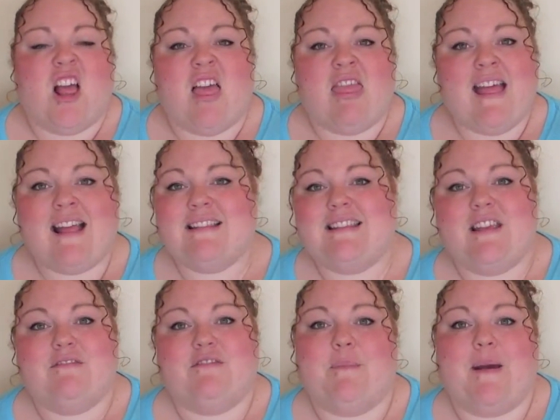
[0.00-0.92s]
And that's
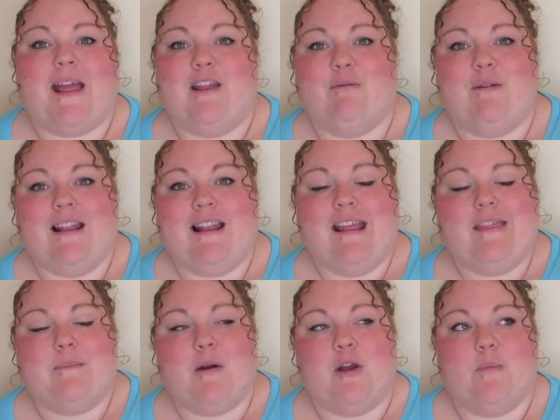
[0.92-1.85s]
it for Bay really
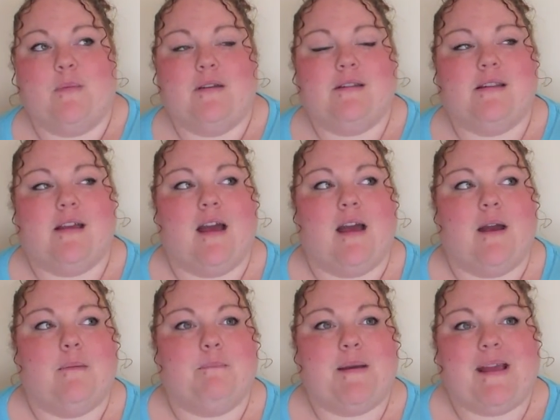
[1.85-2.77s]
at the moment.
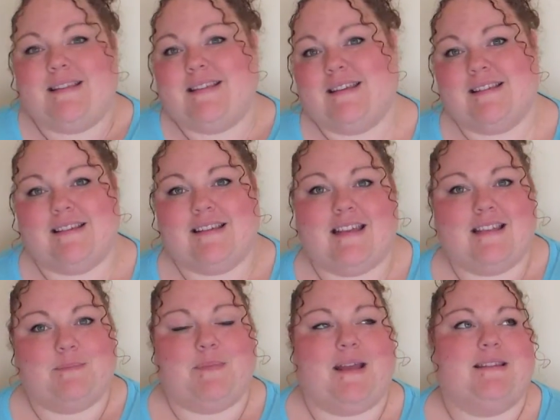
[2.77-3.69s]
Betty, as I said,
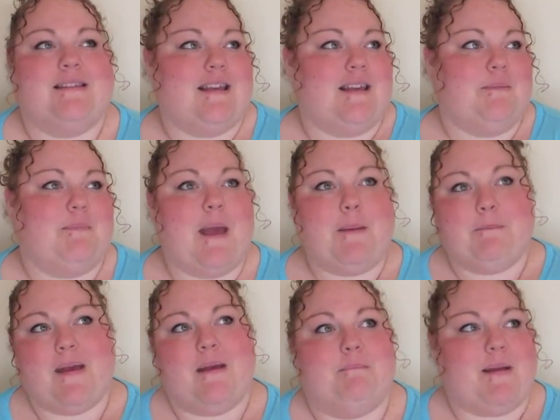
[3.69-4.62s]
is Betty.
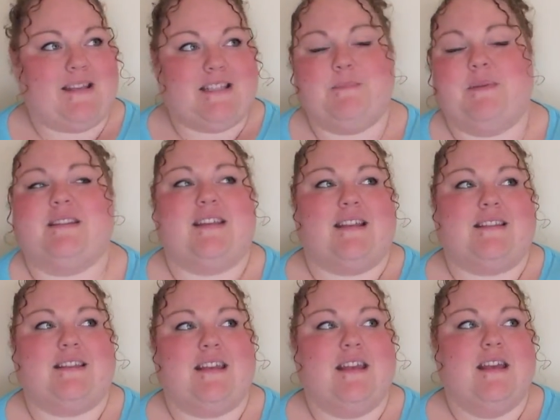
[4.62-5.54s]
Betty
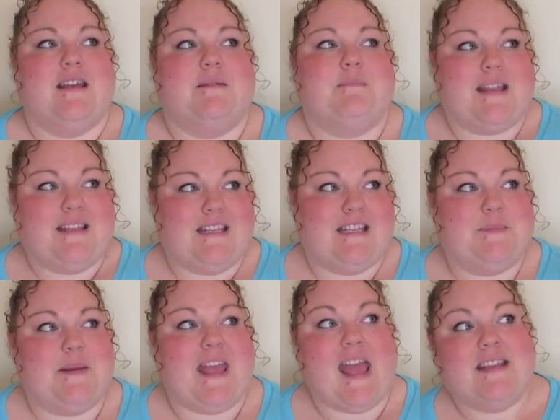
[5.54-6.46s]
Badetti. Betty
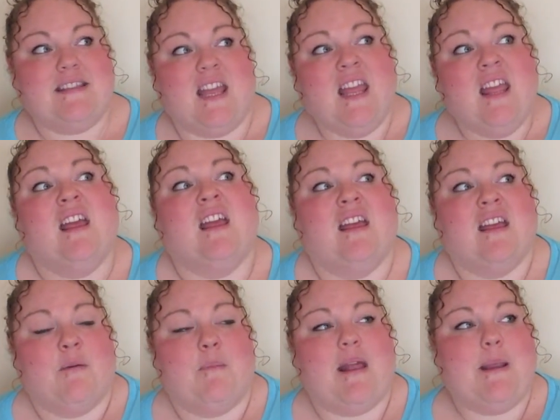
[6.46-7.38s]
Spaghetti.
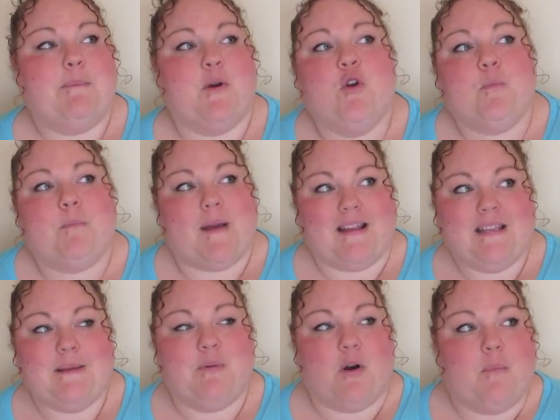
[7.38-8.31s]
Bay Boot.
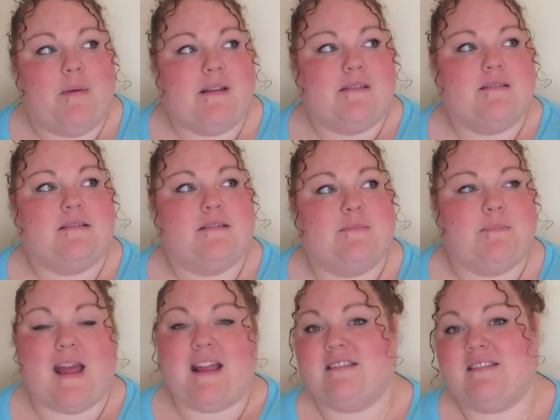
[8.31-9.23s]
Betty Bobbins.
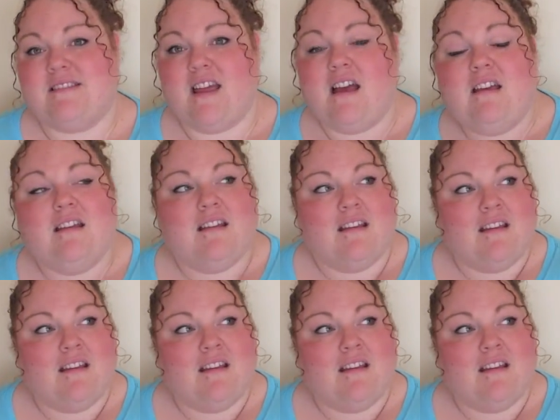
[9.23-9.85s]
Betster.